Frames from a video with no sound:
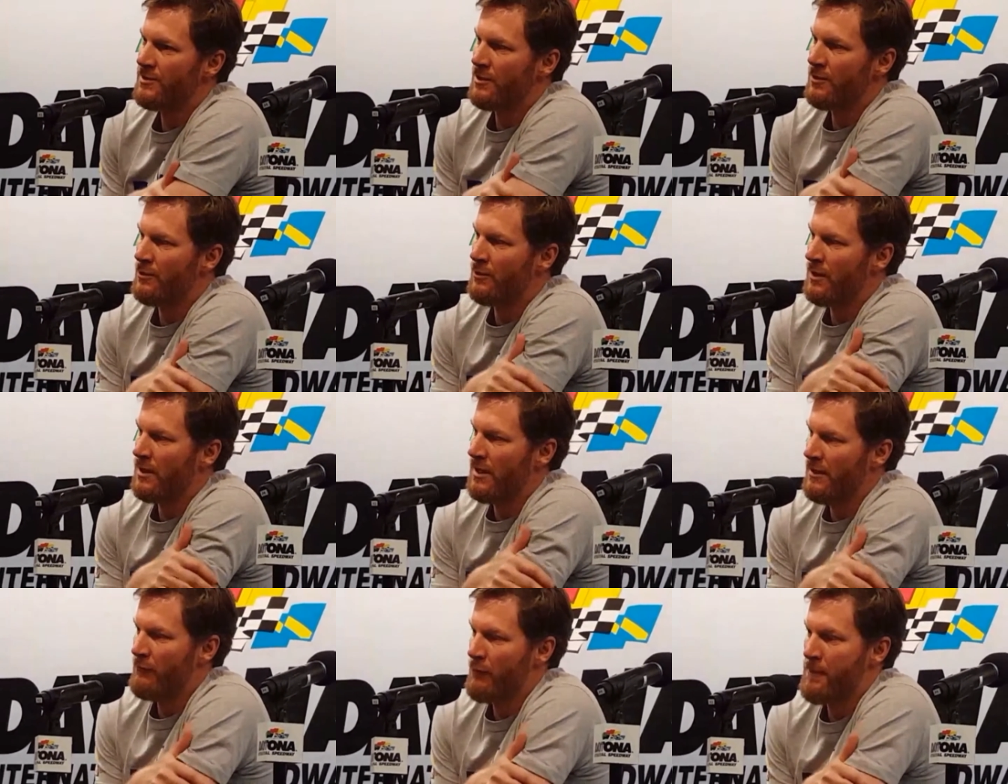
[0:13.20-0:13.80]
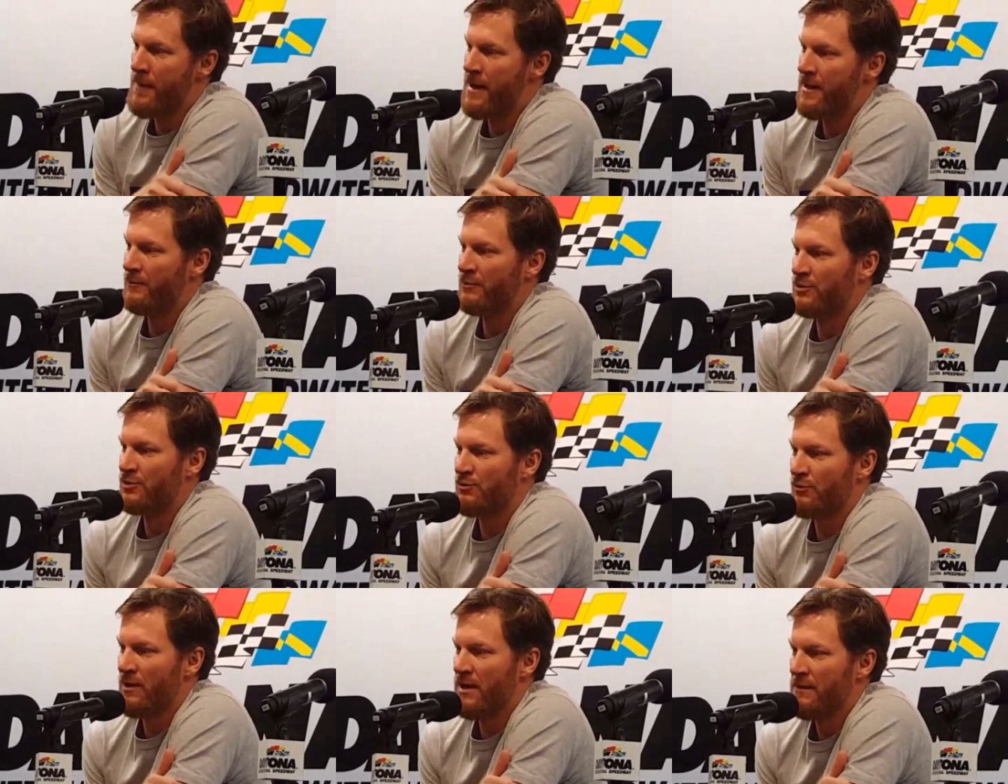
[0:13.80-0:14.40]
So uh, everybody
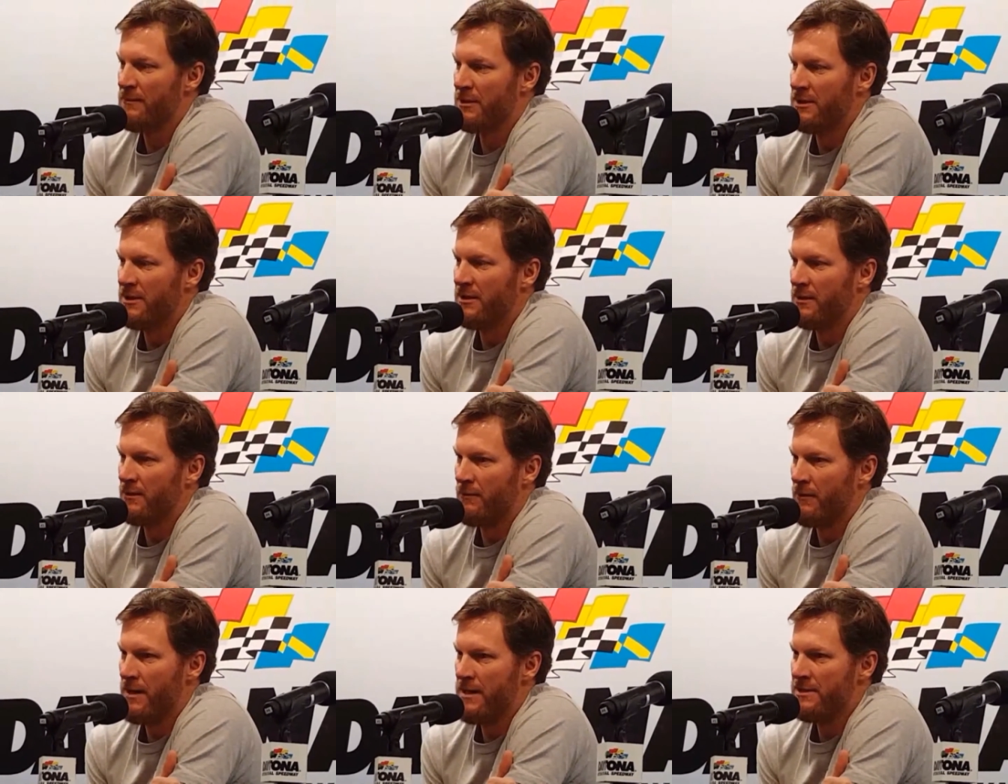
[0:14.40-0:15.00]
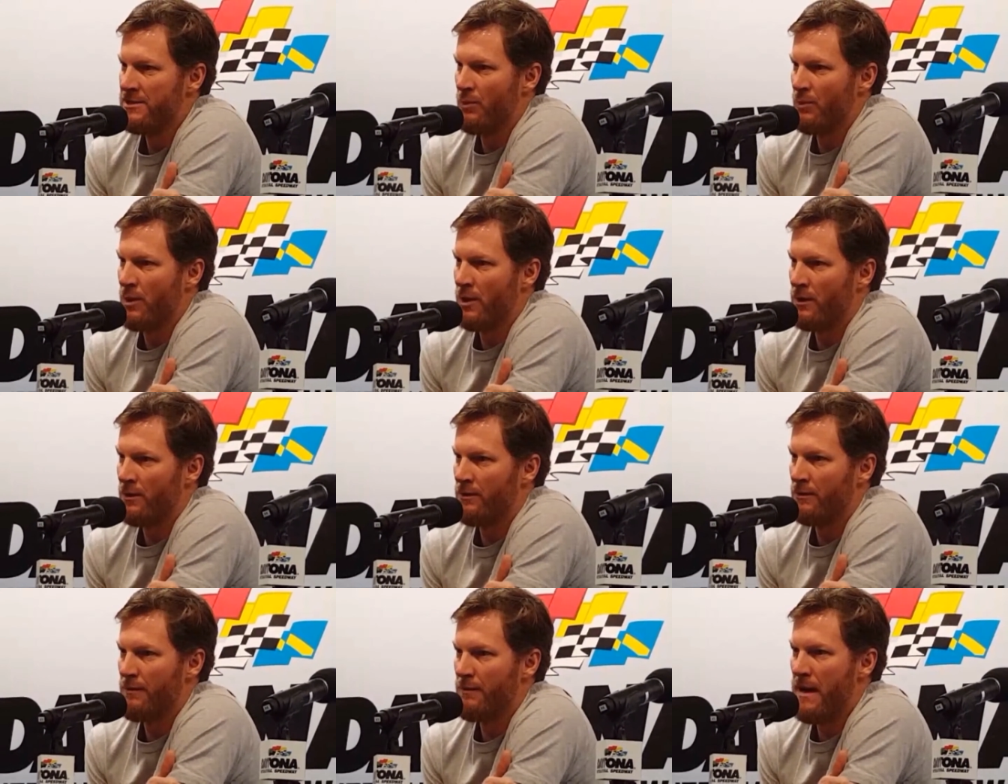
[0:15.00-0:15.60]
was scrambling in the race,
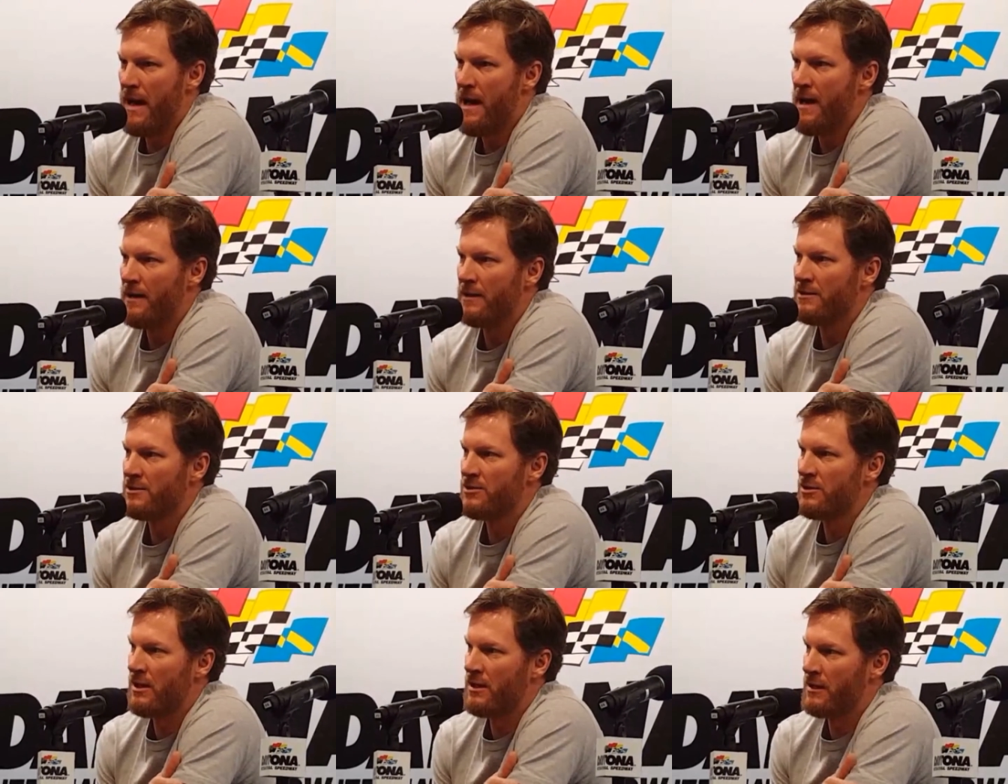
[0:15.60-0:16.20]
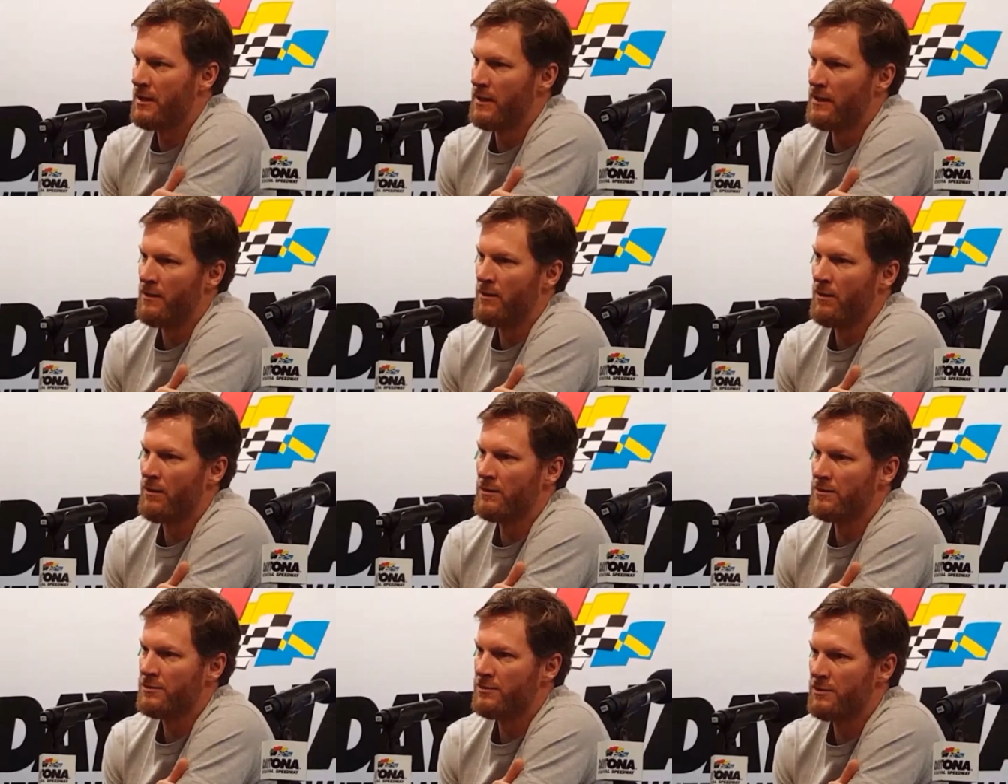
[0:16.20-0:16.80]
working on the balance, trying to get
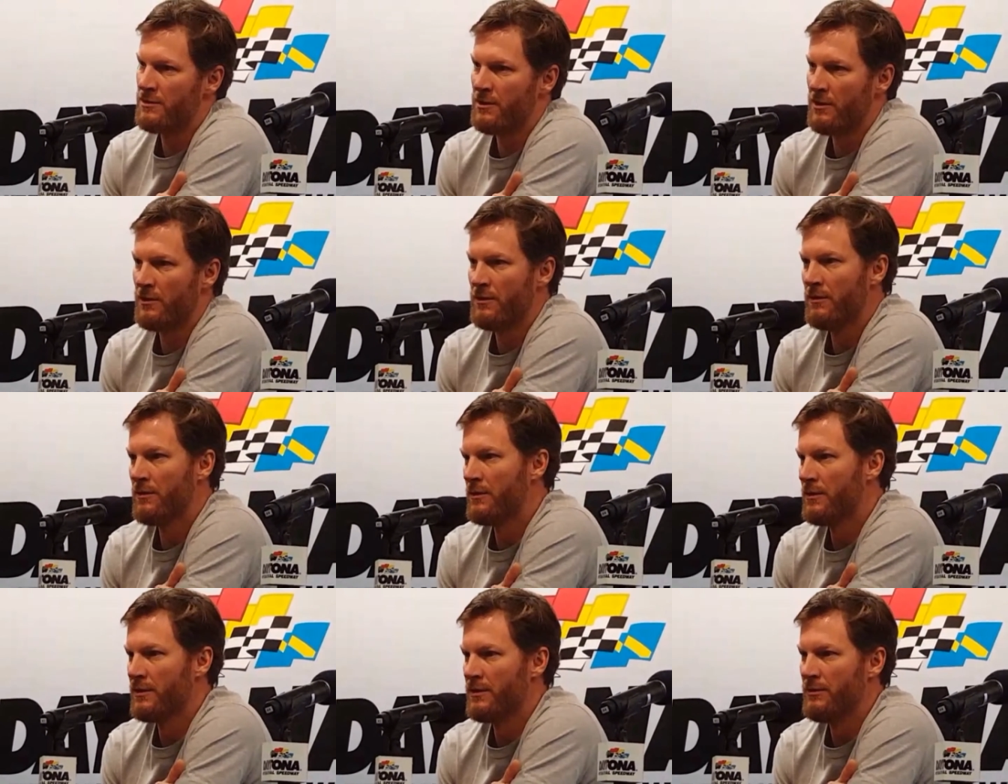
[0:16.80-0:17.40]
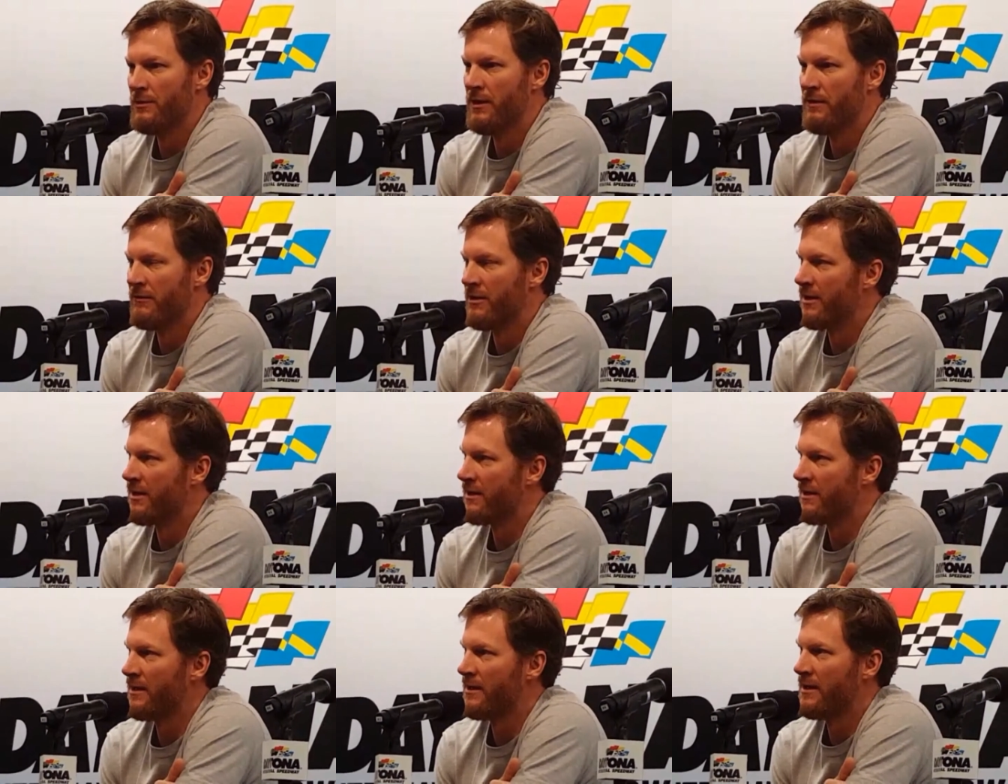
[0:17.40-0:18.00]
the cars to turn and do
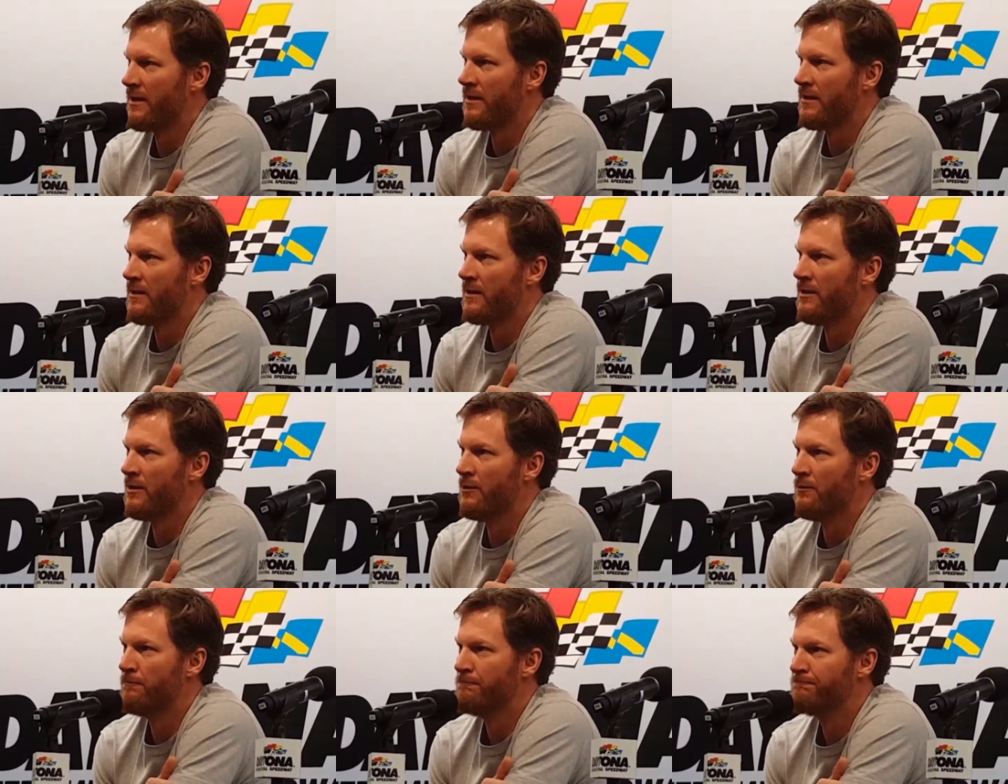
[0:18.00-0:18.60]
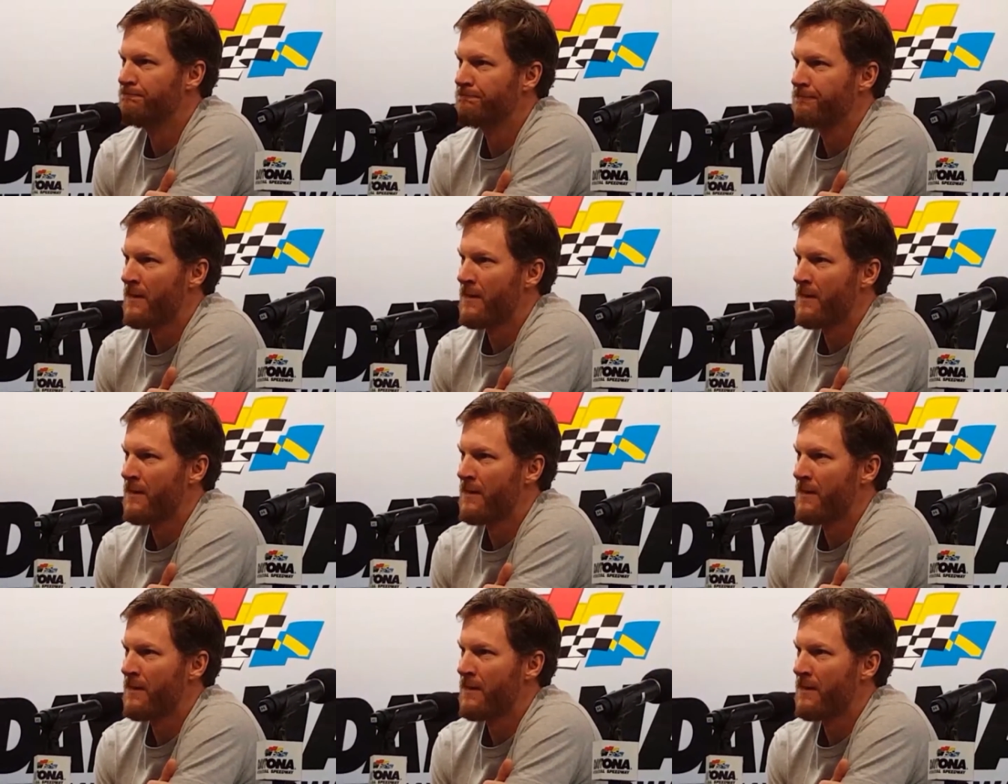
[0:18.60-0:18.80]
everything they needed to do